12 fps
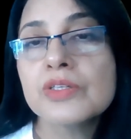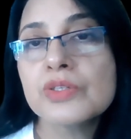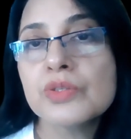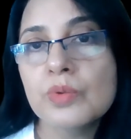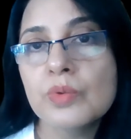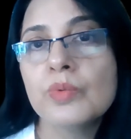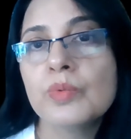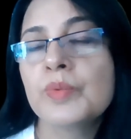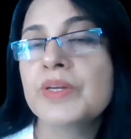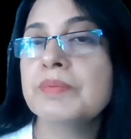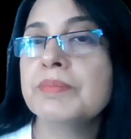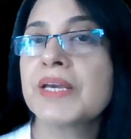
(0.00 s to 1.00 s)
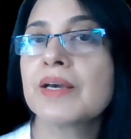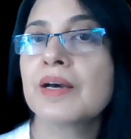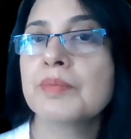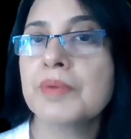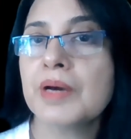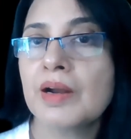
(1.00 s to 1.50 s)
2 will
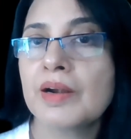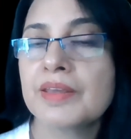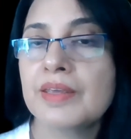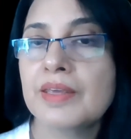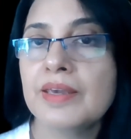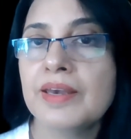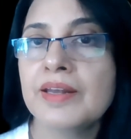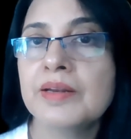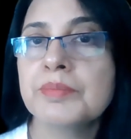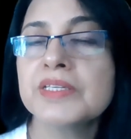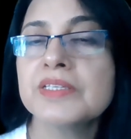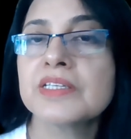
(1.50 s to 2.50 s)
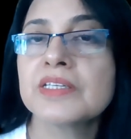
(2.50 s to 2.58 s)
become our key element.